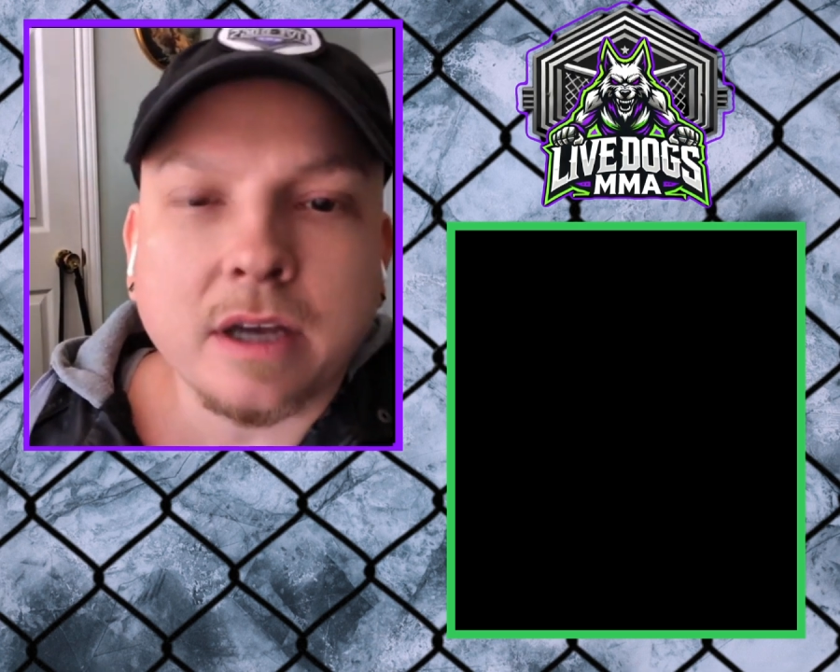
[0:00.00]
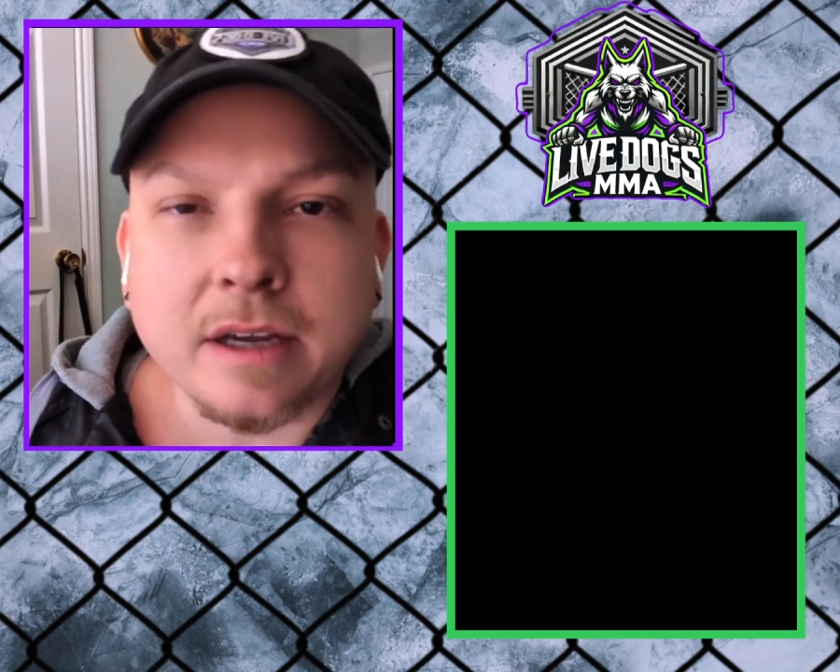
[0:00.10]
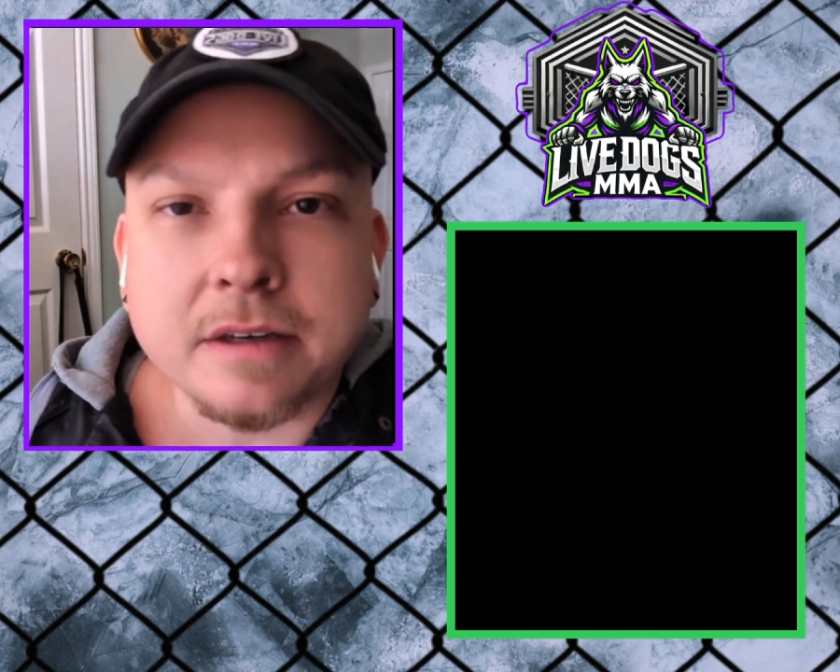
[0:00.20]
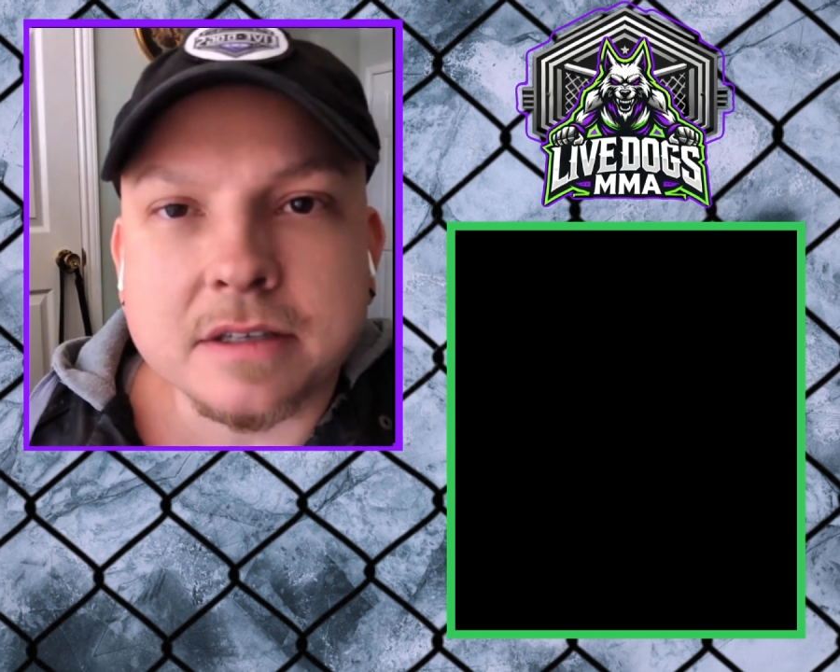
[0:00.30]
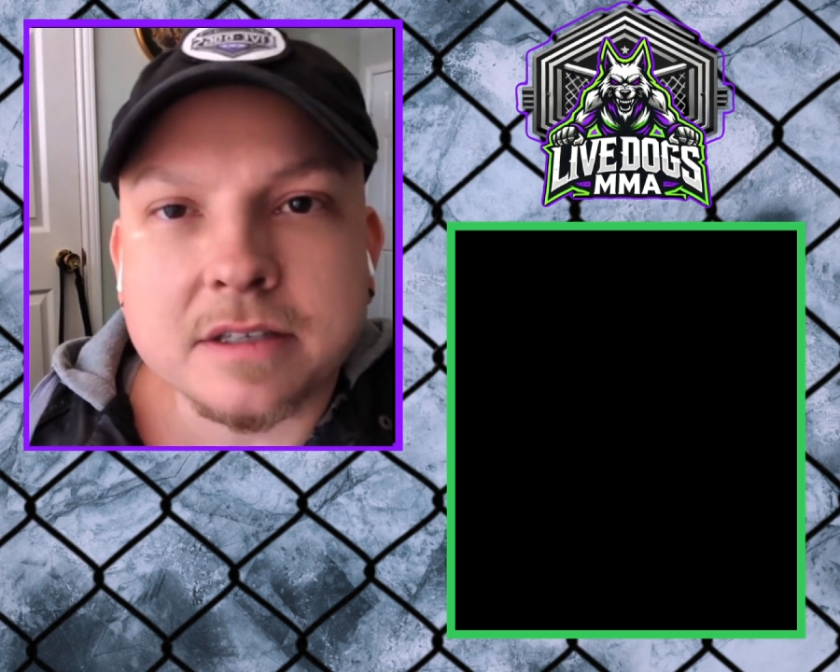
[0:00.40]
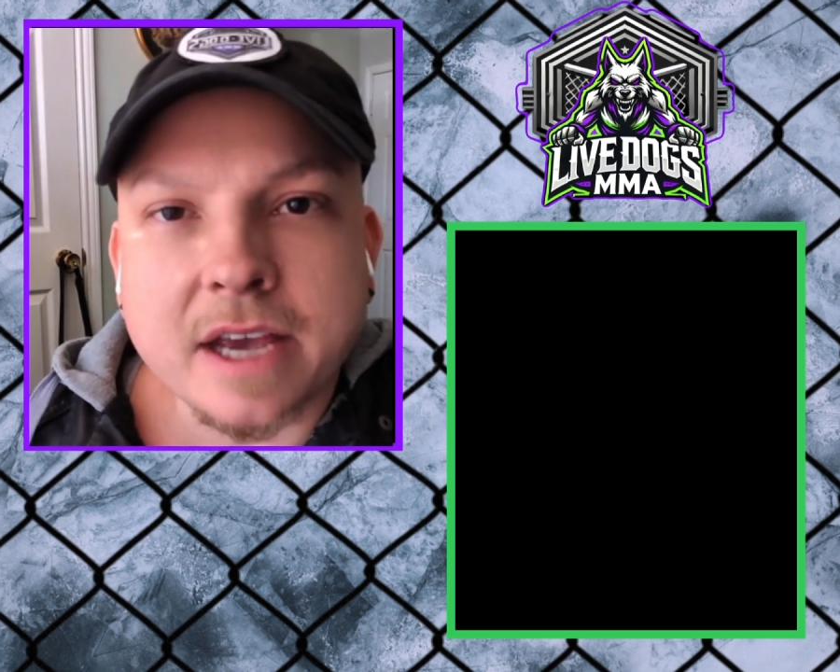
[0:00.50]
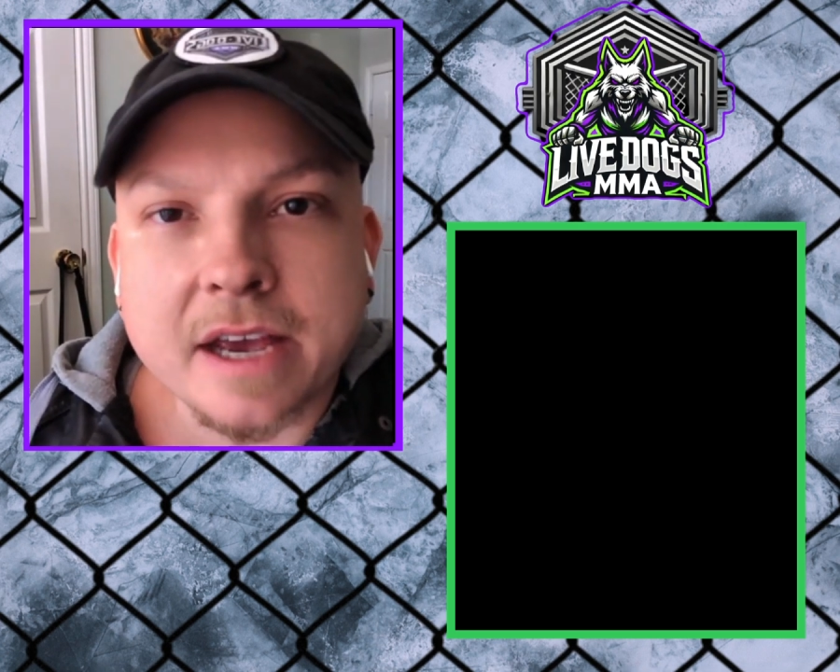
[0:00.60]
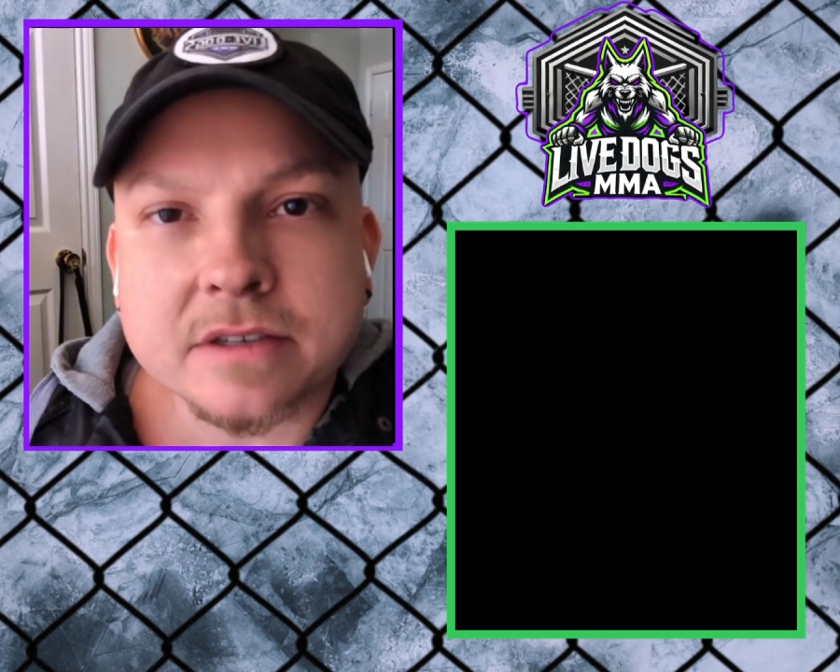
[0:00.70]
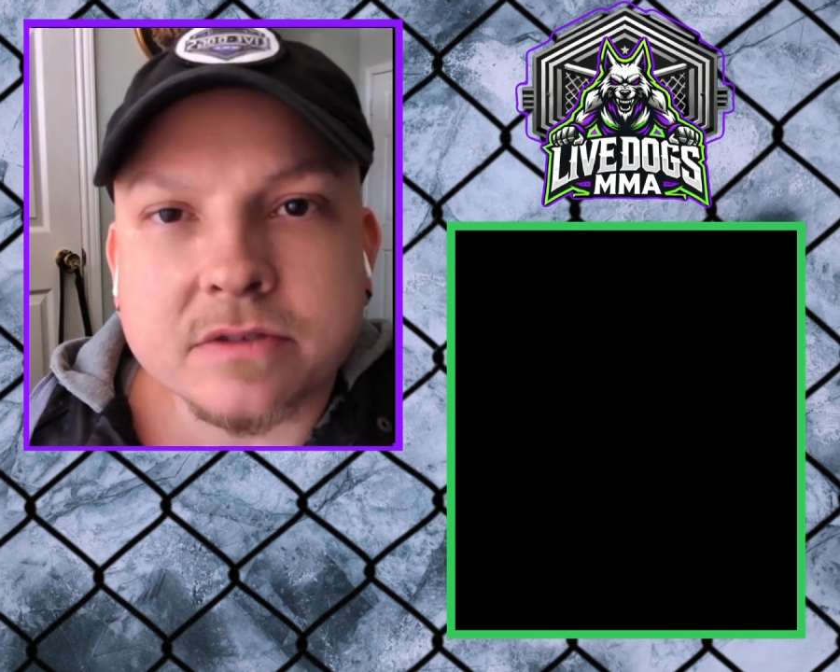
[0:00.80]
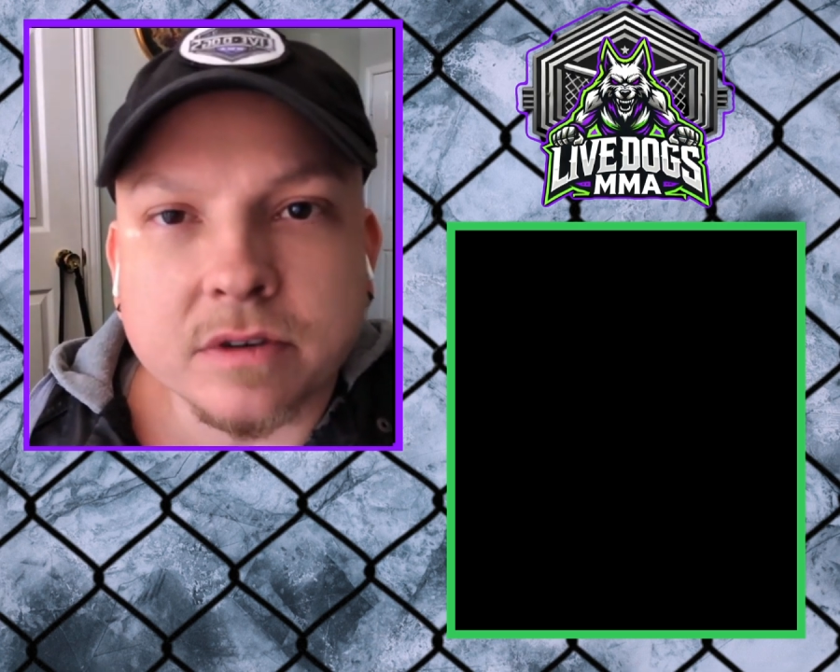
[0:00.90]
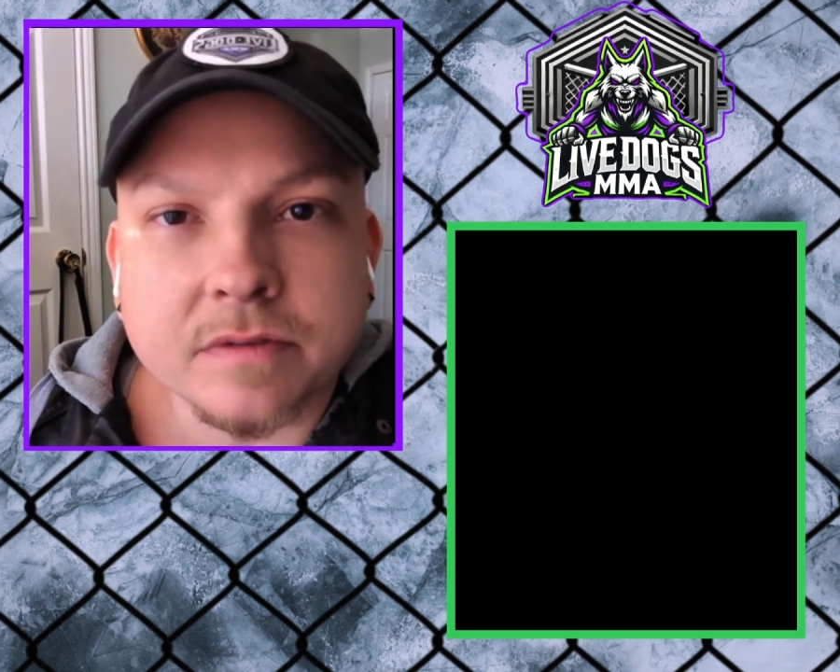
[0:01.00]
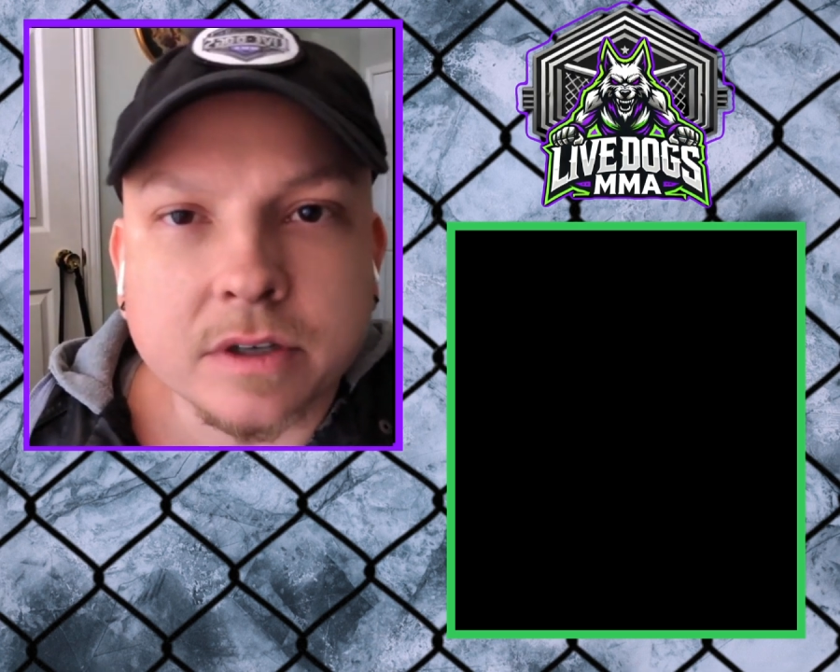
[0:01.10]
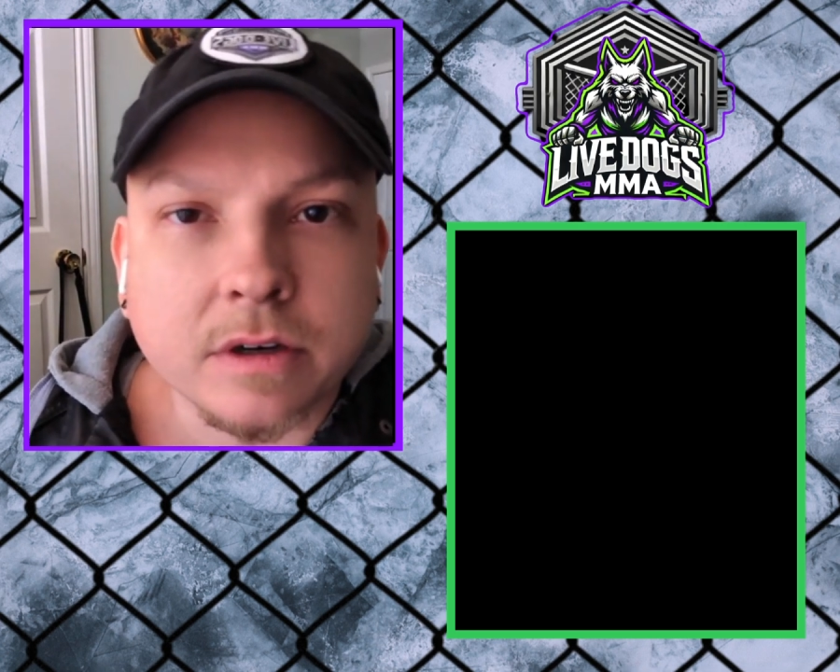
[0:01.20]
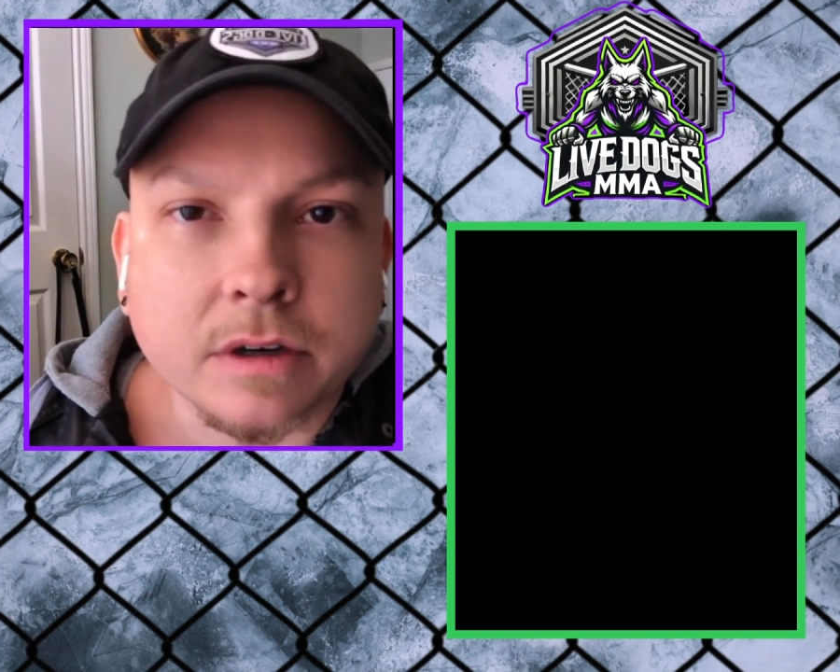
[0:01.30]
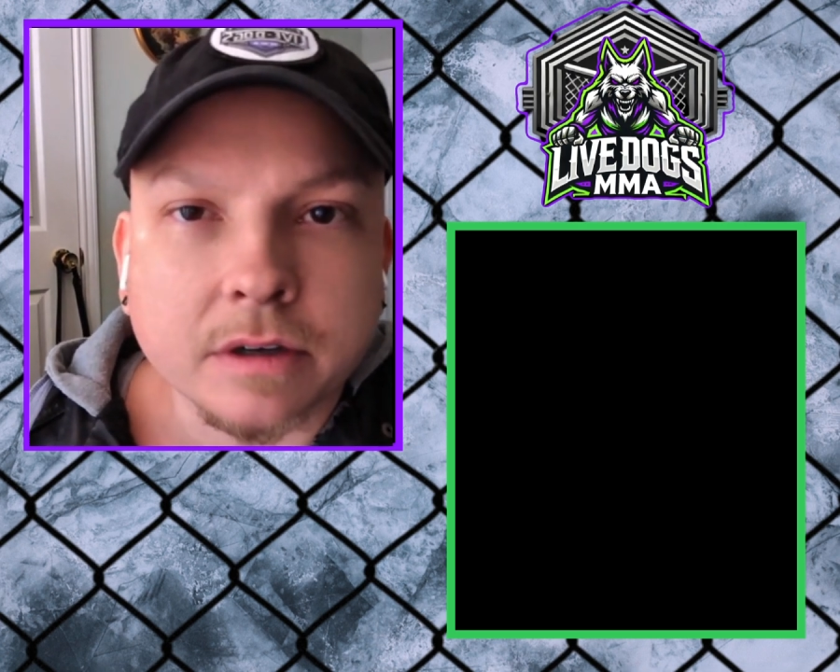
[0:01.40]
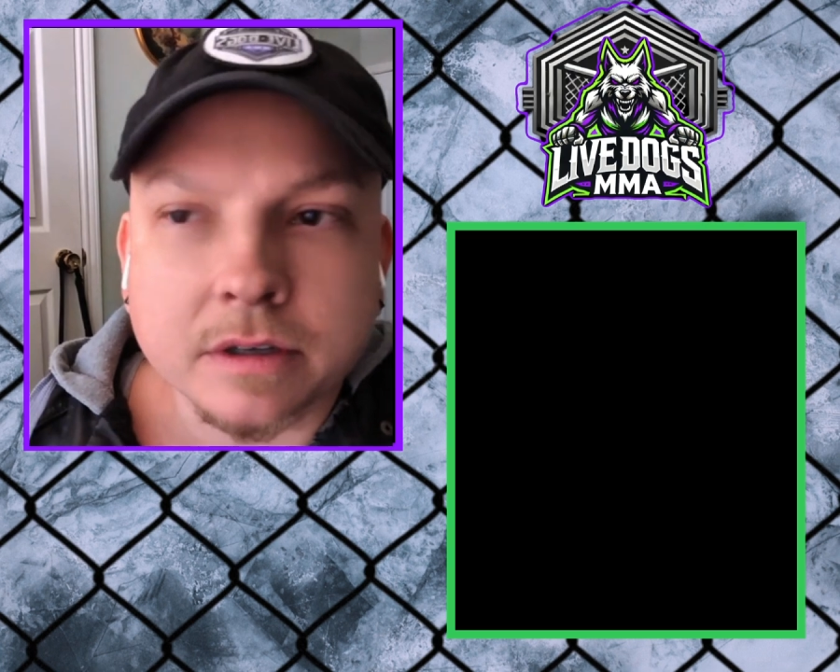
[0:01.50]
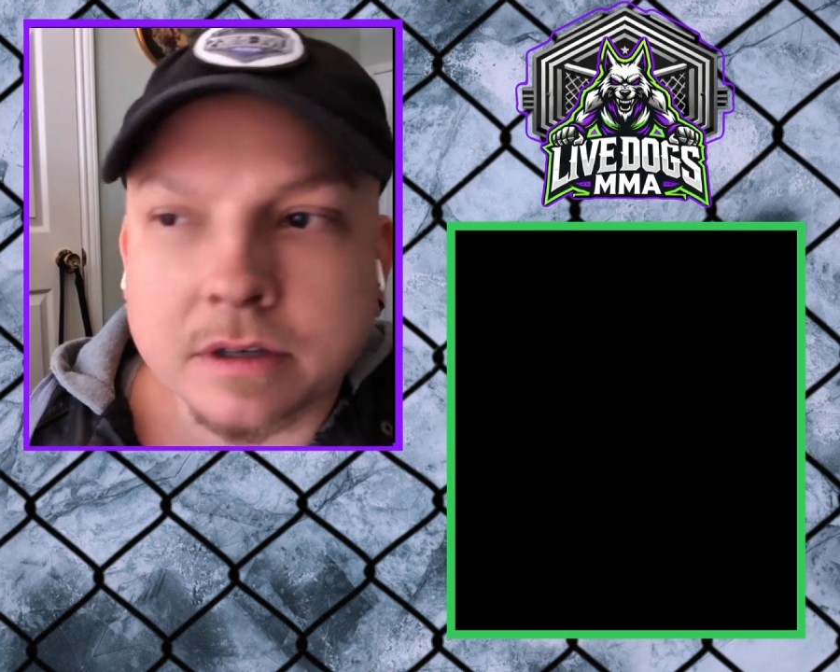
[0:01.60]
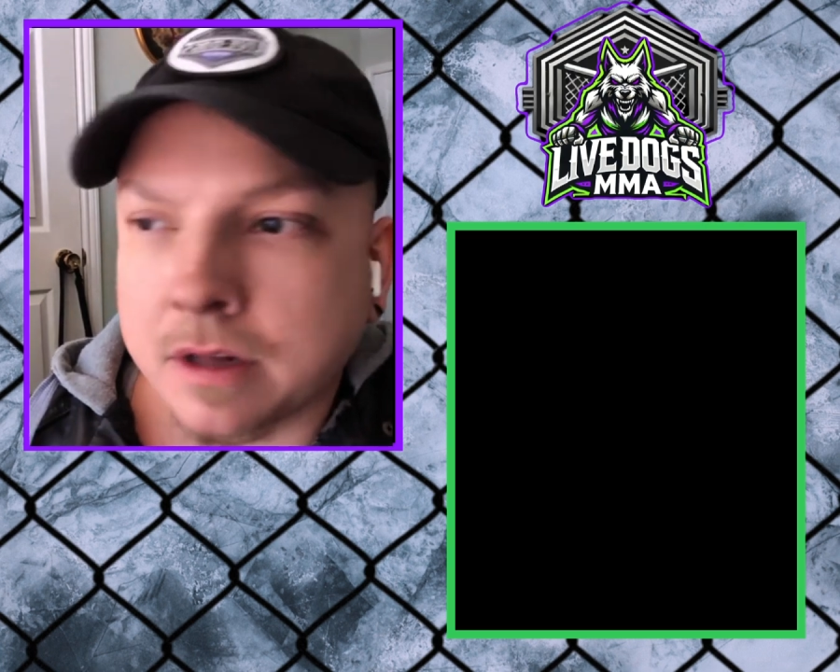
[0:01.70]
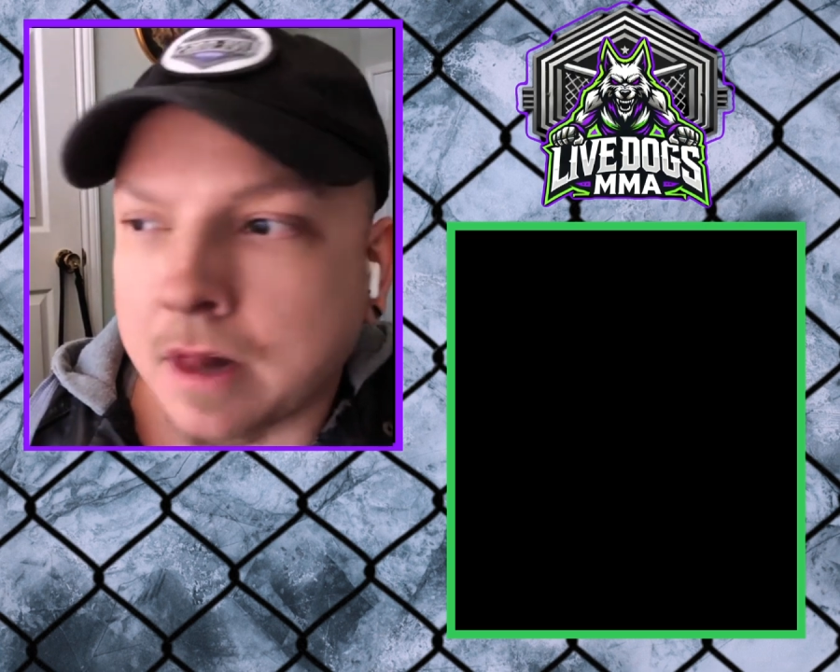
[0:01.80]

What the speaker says: a disaster of a card.